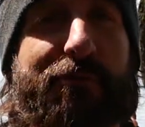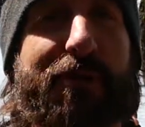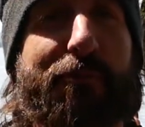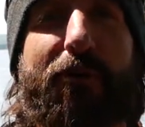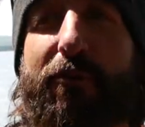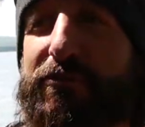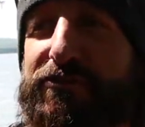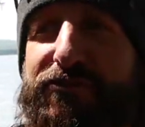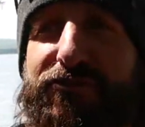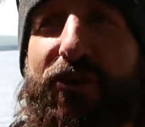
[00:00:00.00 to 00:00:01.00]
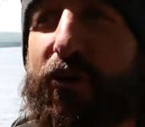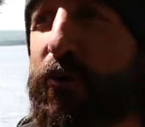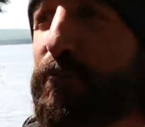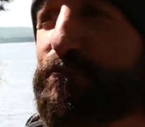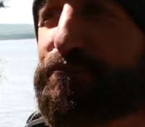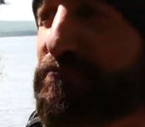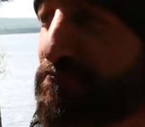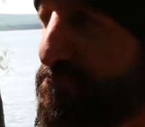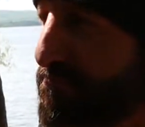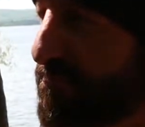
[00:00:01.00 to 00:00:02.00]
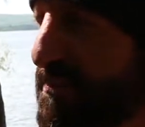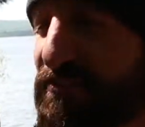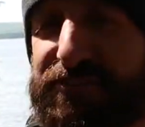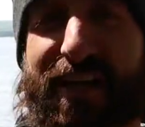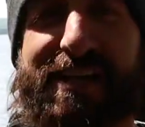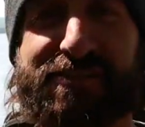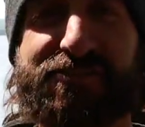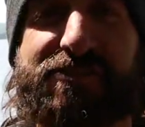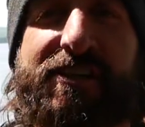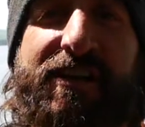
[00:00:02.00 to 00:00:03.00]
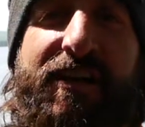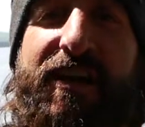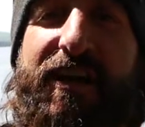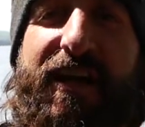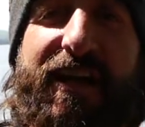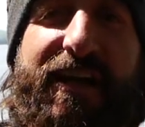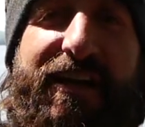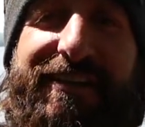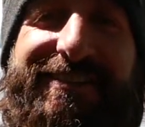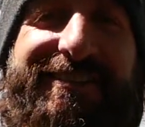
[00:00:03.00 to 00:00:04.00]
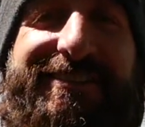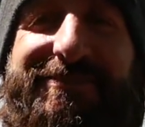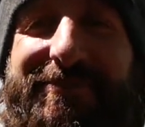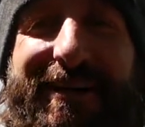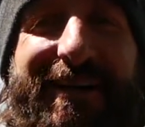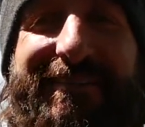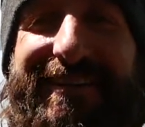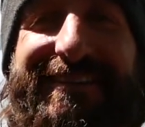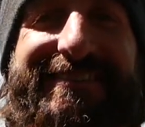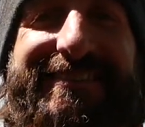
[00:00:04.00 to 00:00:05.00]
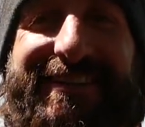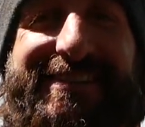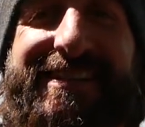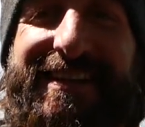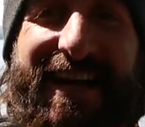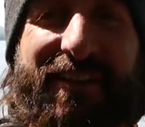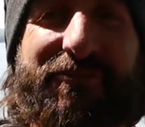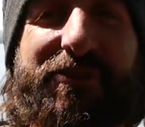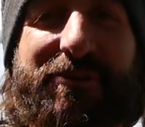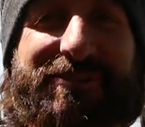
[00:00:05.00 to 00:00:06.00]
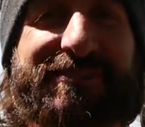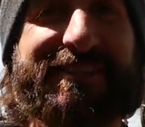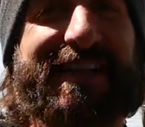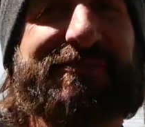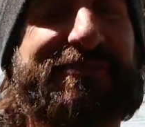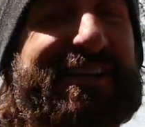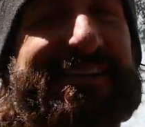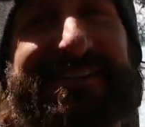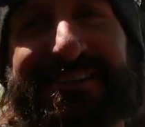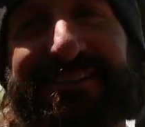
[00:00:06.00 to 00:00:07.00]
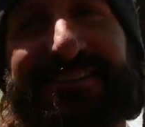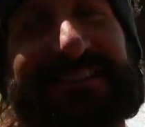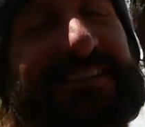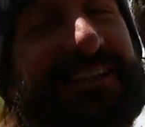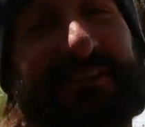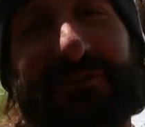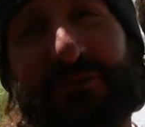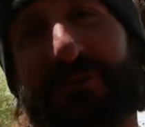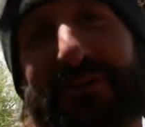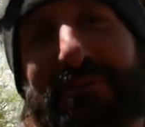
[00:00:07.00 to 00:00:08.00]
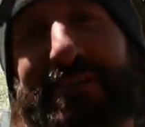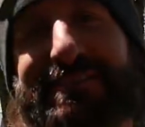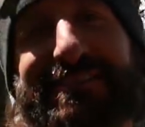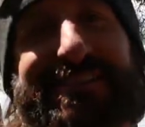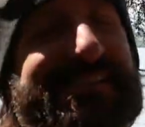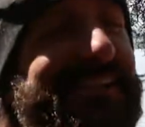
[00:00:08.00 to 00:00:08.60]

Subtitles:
I mean, not potent, but just so intense. And it's just, wow, man, I just love it. And the view at this campsite is, even though we're on the beach at the other